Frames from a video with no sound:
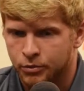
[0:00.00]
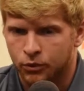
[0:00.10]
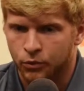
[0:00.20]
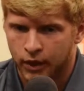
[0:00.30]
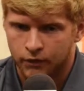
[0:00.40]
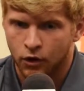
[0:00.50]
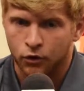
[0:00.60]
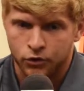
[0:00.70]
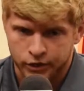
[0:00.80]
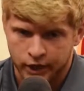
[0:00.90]
But we have all
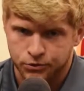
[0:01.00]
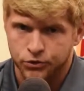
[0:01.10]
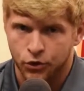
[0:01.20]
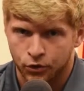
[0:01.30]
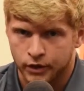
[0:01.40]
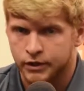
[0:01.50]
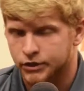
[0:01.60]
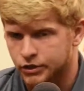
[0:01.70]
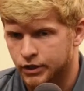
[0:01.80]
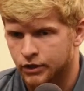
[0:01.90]
those guys returning
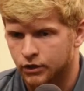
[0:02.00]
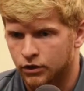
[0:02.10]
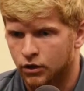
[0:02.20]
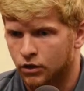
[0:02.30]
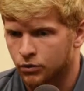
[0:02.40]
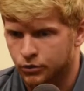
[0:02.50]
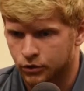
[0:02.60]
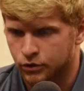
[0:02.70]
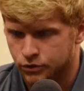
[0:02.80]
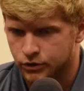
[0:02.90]
this year with
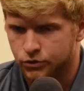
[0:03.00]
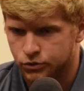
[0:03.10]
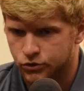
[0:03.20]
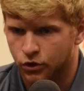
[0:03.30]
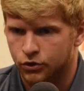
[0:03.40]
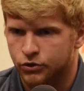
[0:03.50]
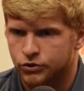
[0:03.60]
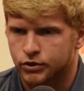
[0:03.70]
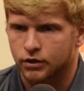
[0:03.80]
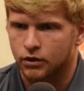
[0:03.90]
only losing 2
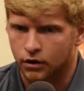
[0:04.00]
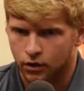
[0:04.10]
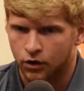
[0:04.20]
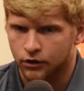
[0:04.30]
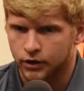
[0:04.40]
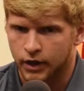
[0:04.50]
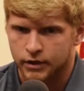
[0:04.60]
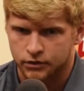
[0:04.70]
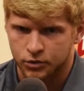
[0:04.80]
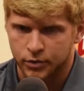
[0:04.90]
starters and all the
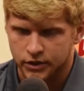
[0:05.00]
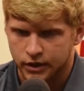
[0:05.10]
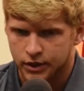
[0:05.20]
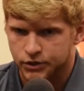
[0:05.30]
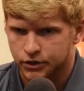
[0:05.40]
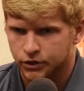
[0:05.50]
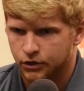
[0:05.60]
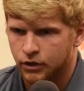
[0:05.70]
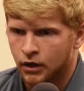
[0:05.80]
guys on the bench last year.